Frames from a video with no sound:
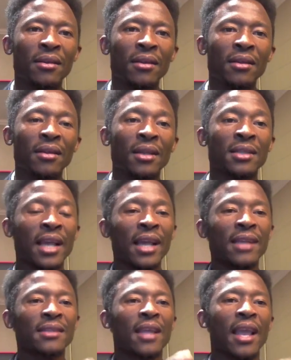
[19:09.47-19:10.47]
it
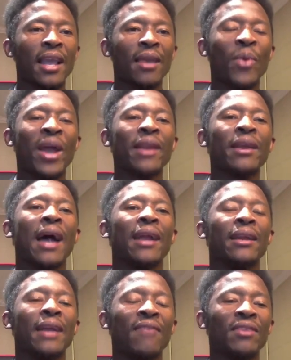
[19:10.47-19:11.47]
says it went
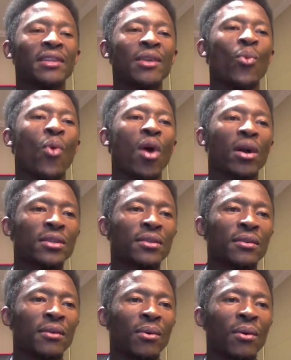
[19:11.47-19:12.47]
and everything works.
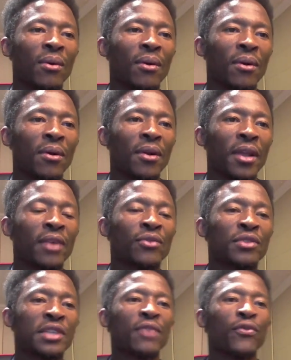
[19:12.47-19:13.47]
It
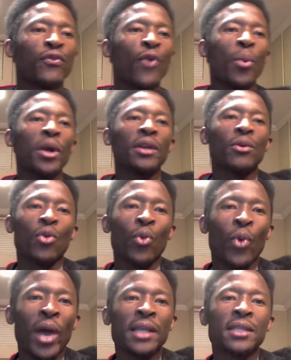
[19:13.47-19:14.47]
did forward the
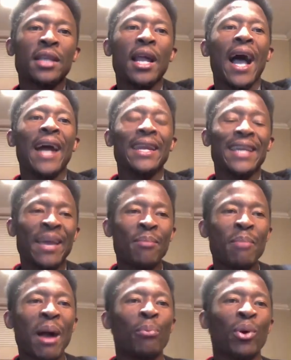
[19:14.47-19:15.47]
request and it came
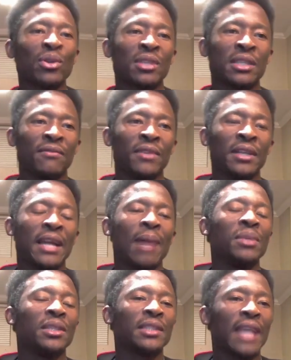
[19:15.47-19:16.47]
back positively. That
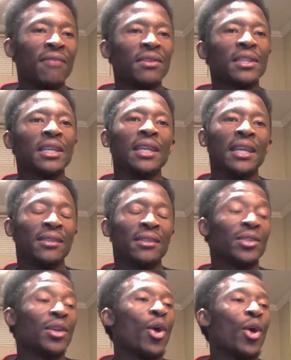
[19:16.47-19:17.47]
means everything is
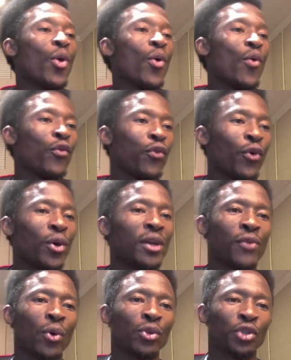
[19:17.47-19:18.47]
fully
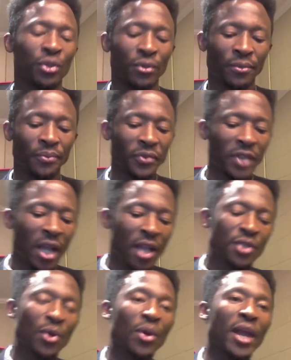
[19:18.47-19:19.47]
functional.
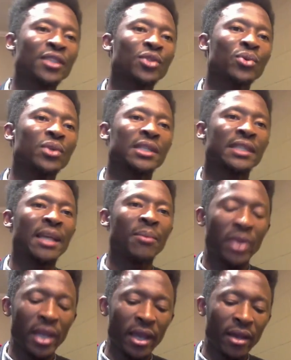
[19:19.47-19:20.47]
So let's do the same
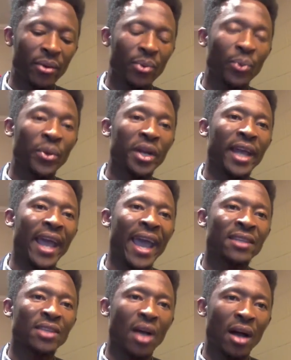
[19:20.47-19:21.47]
thing with the
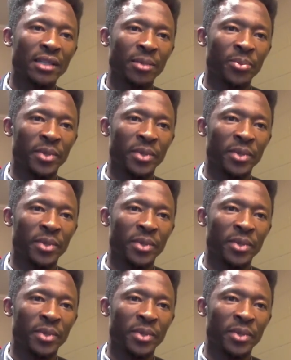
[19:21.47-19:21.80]
XRDP.